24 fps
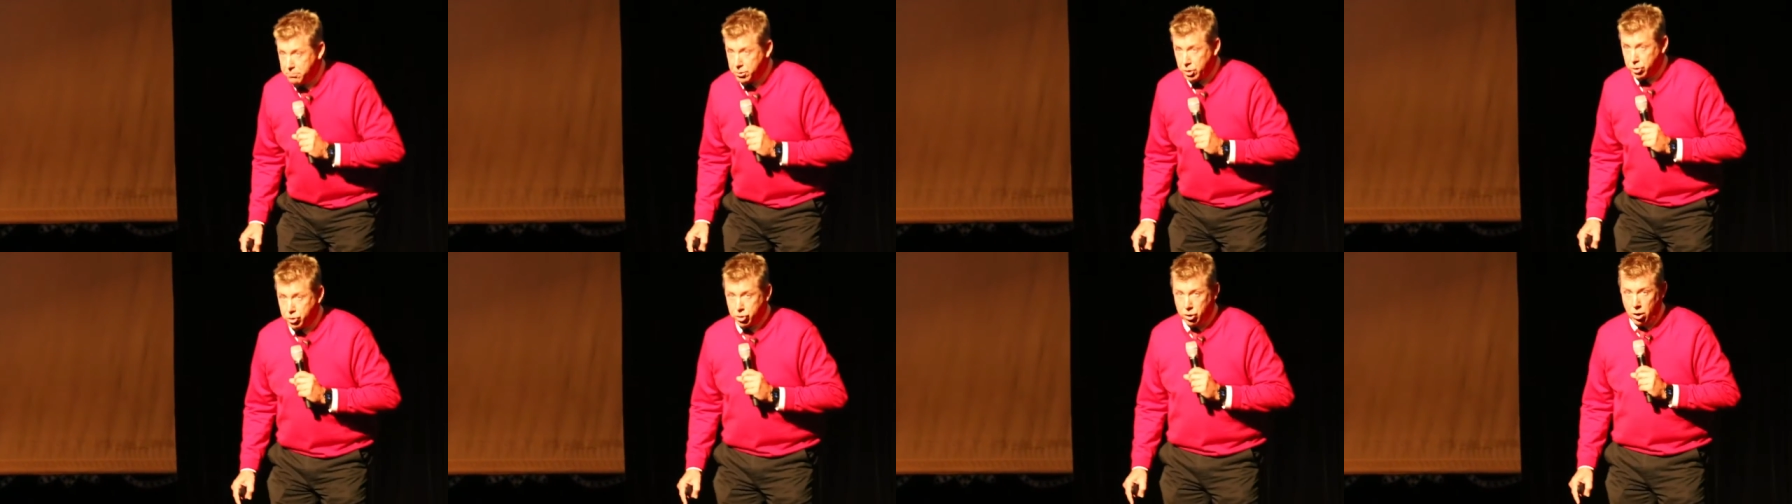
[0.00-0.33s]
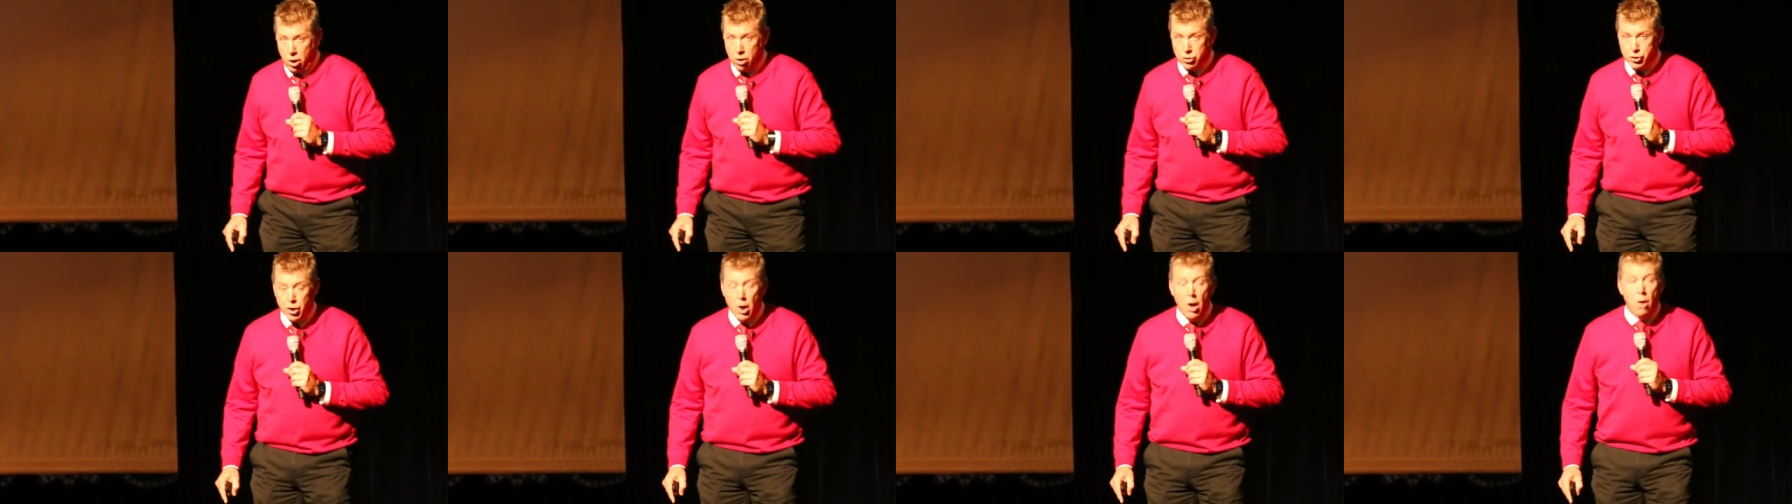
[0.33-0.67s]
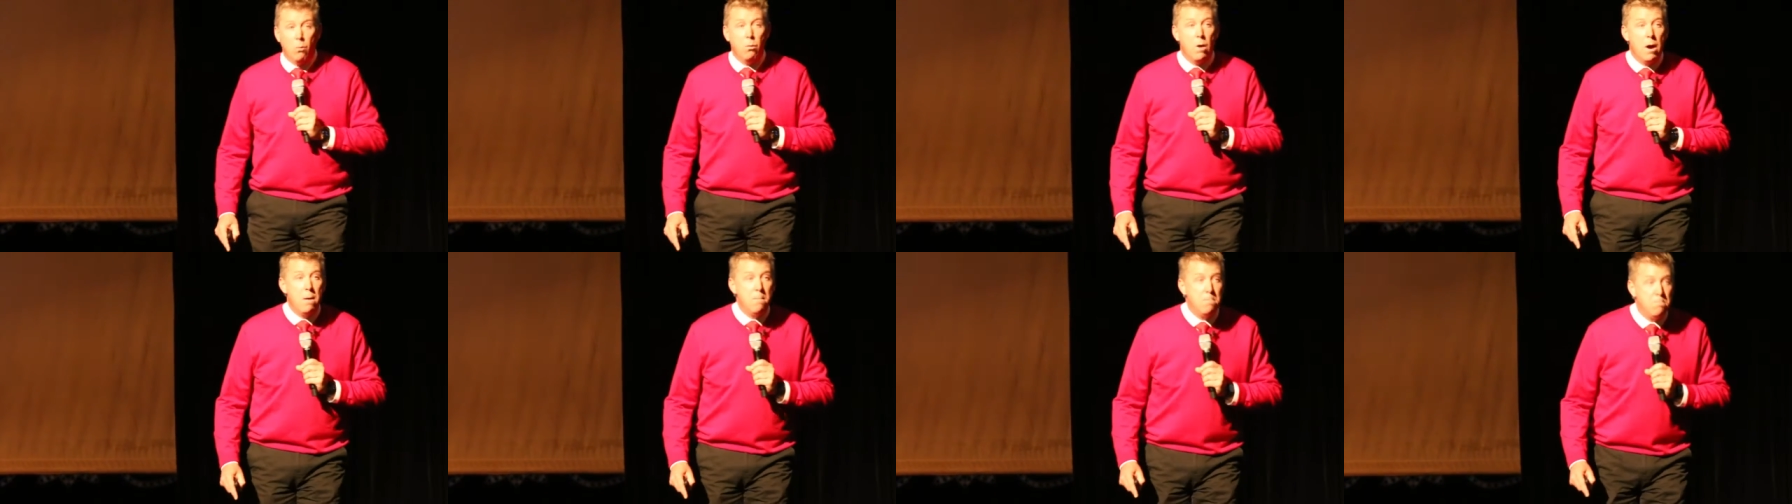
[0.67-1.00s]
him to church,
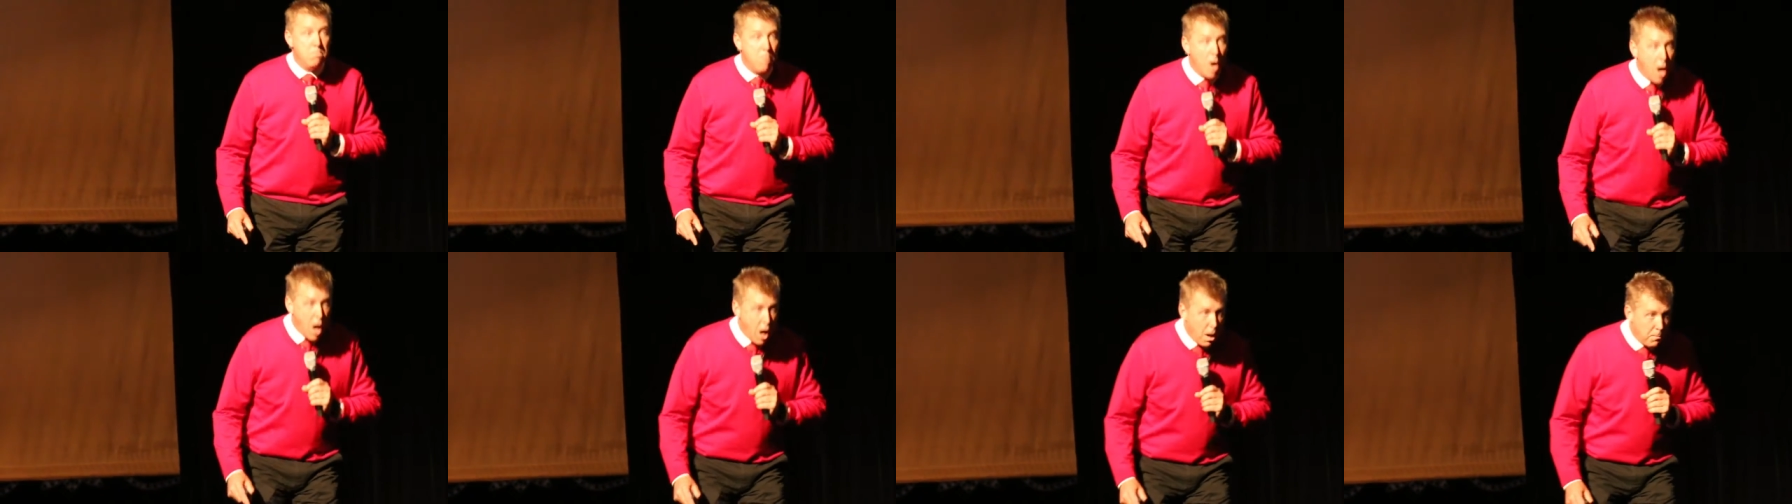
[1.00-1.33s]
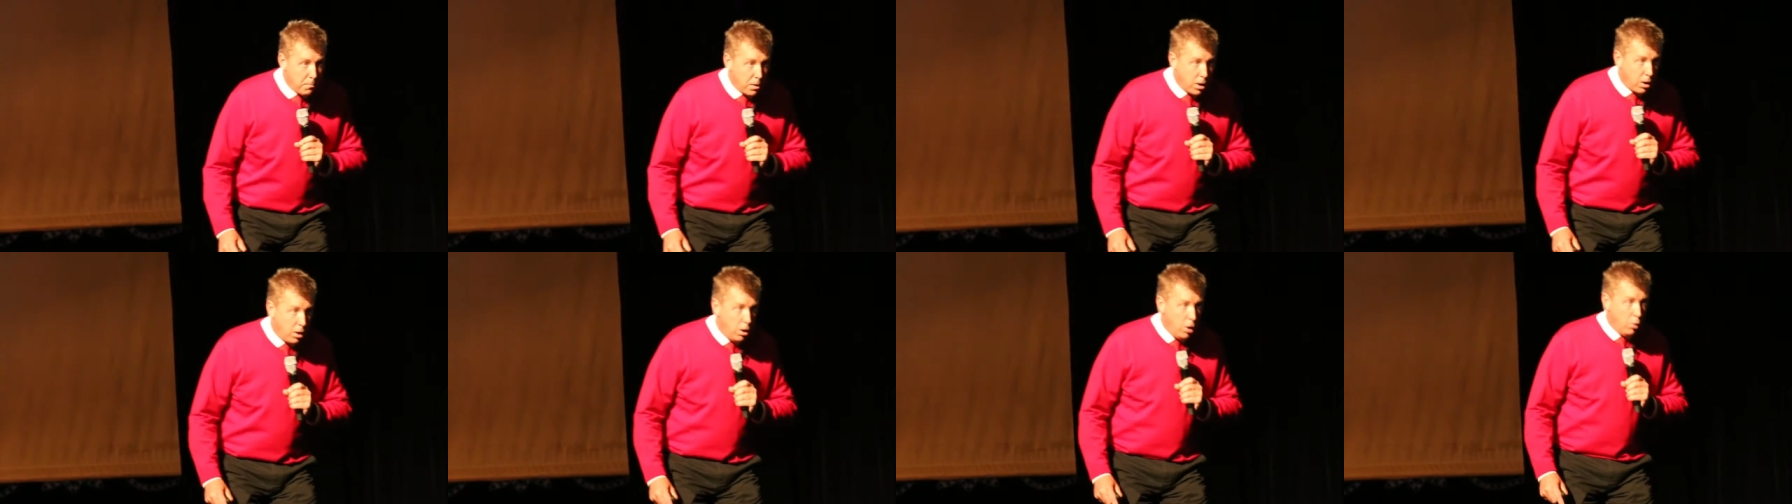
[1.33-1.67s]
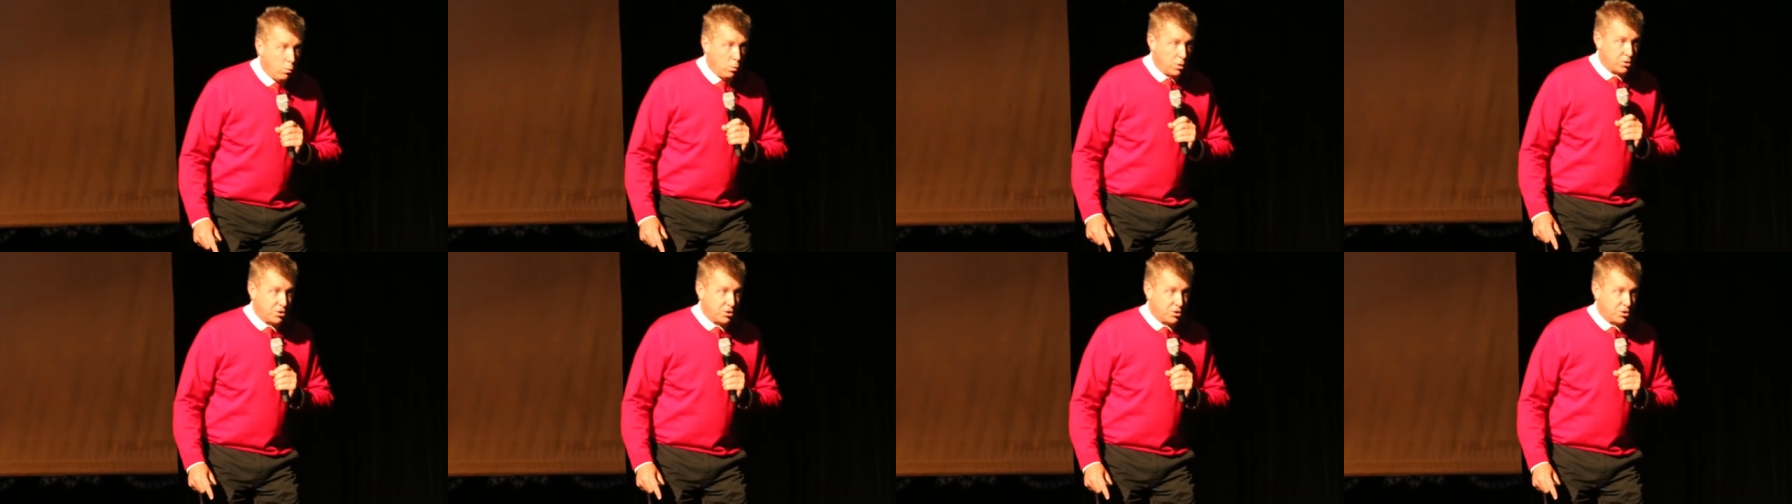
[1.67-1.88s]
when Mama